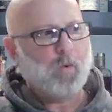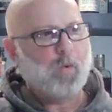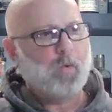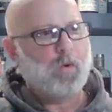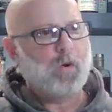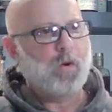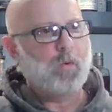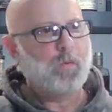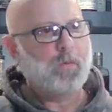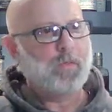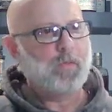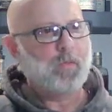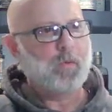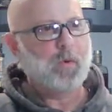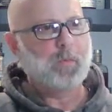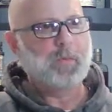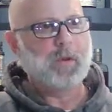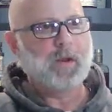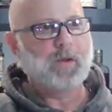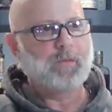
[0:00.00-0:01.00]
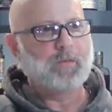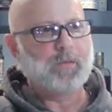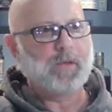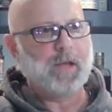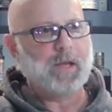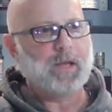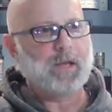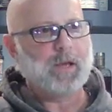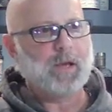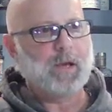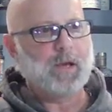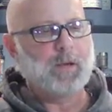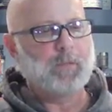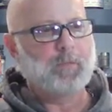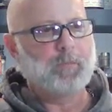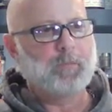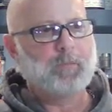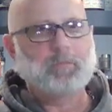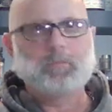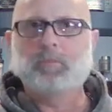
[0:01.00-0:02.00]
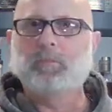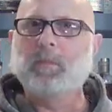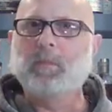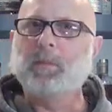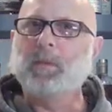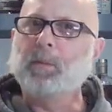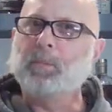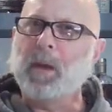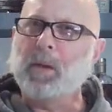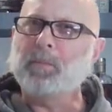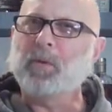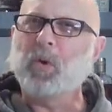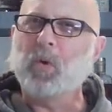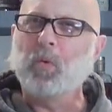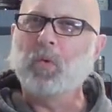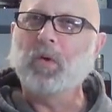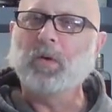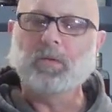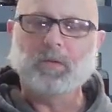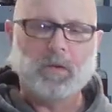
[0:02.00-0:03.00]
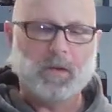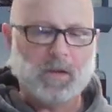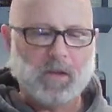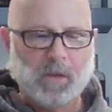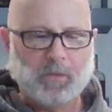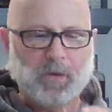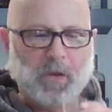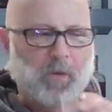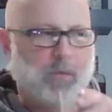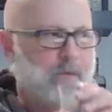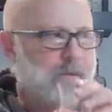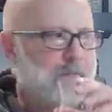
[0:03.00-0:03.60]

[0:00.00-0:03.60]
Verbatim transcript: buttered corn with a little bit of like um, maybe peppercorn.